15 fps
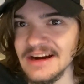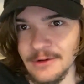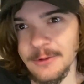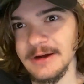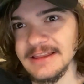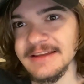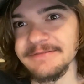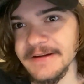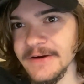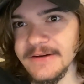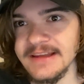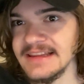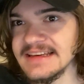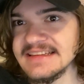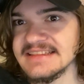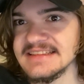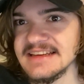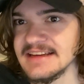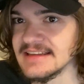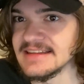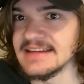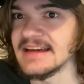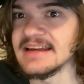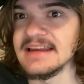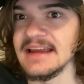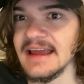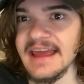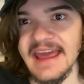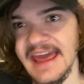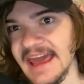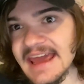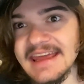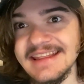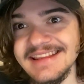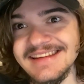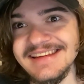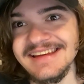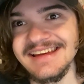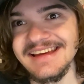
or at the very least, didn't hate?